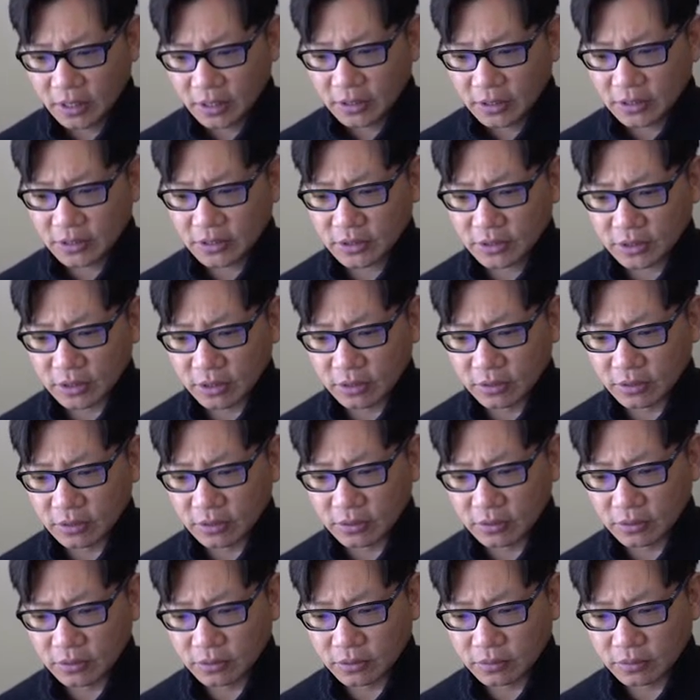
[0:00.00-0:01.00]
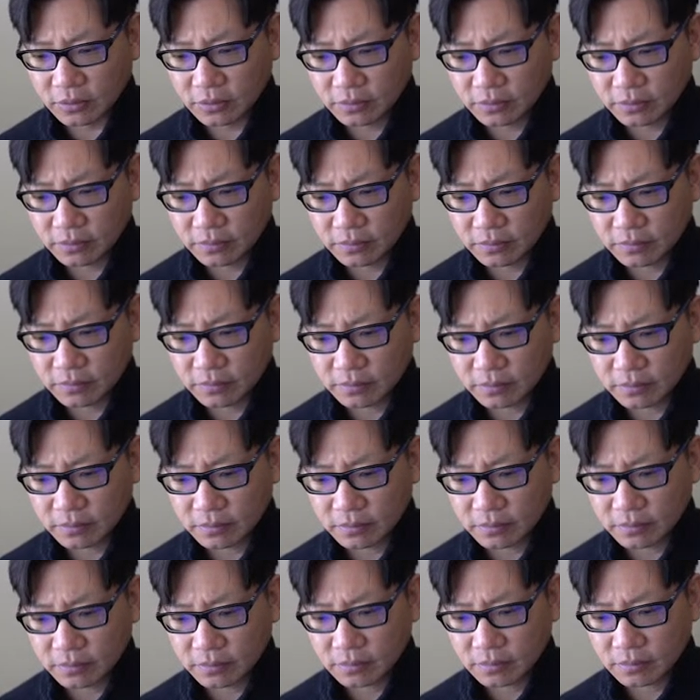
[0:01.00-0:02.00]
So
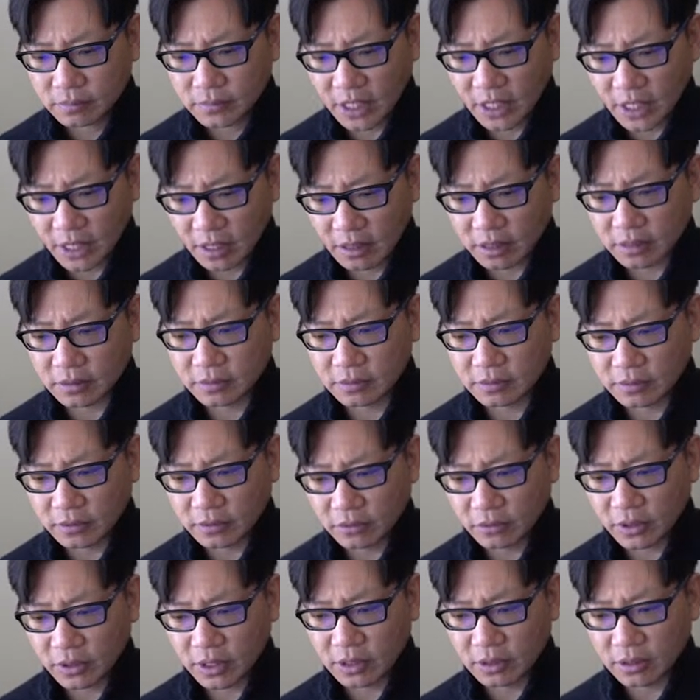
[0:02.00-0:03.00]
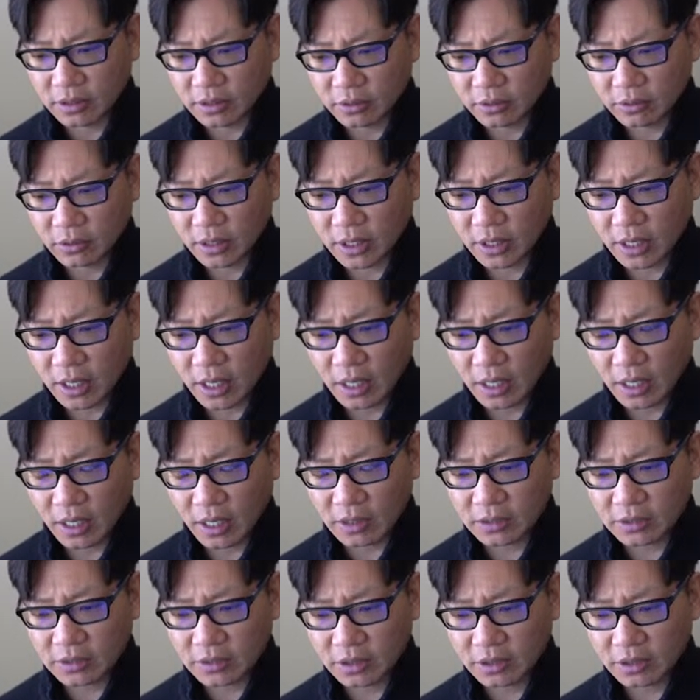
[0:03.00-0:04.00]
yeah, you can
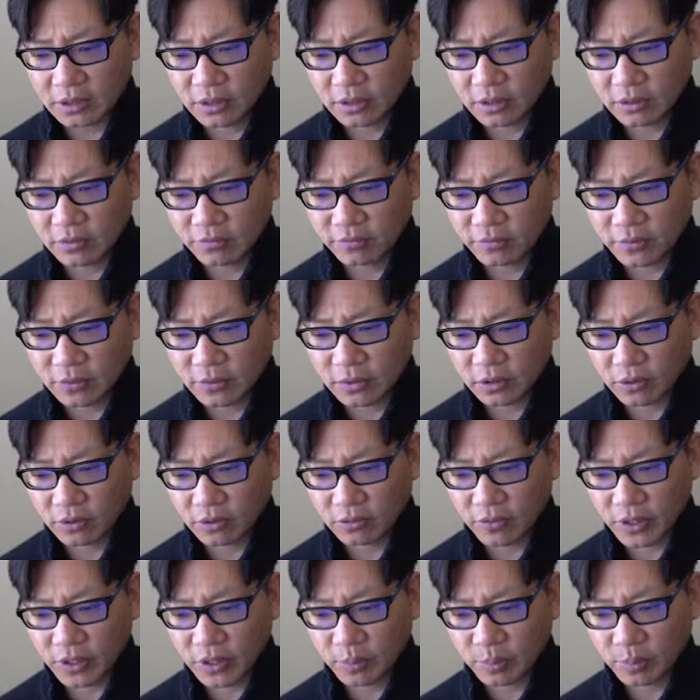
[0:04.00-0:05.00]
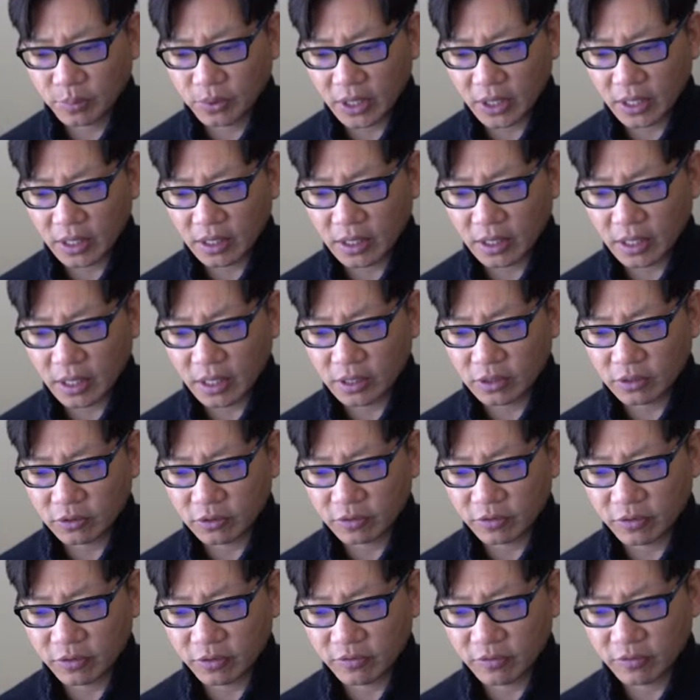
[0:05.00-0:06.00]
actually, you know, for whole wheat bread, I
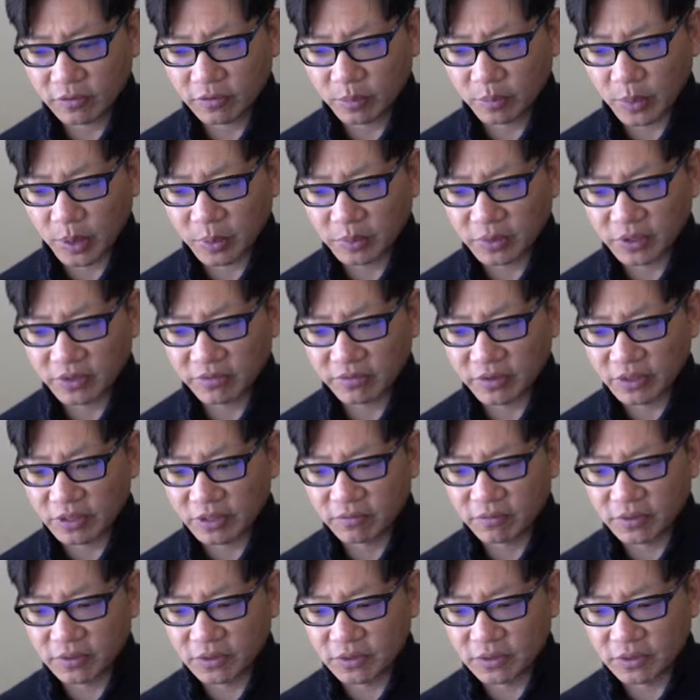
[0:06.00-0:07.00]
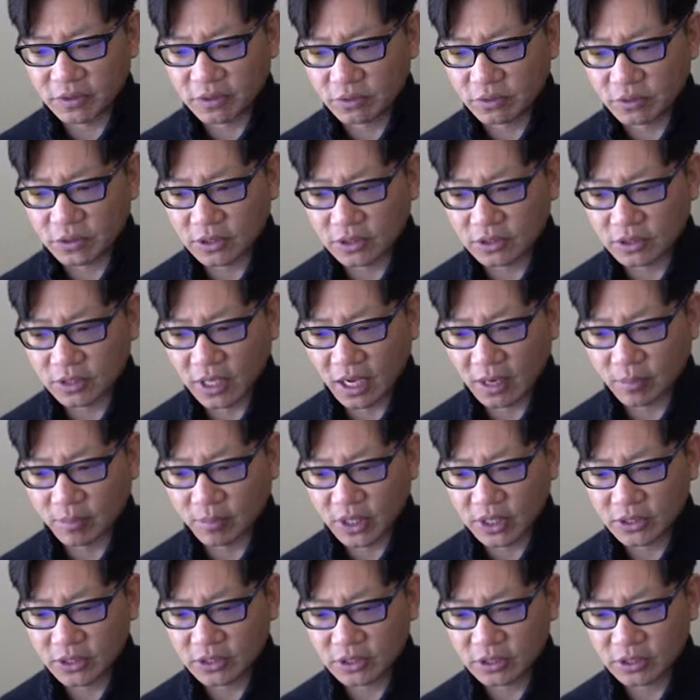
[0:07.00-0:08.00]
don't even remember if it even uses that
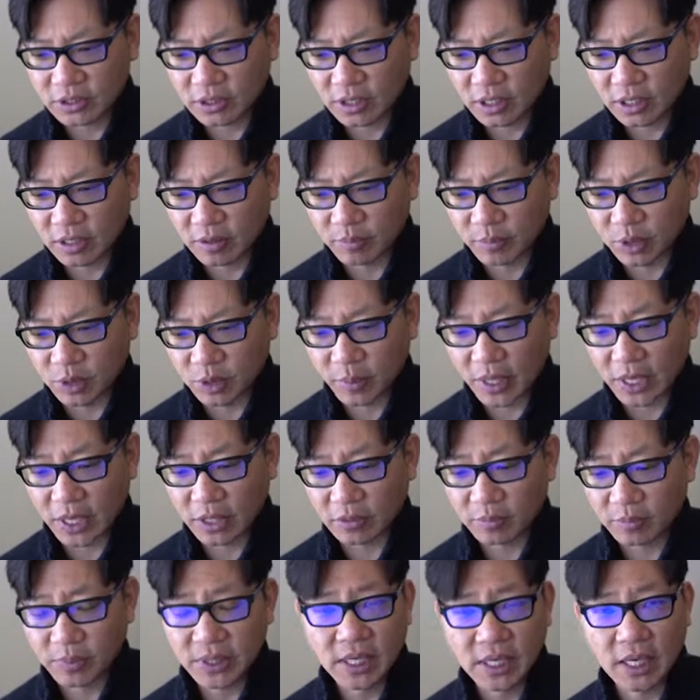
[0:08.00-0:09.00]
much milk powder, but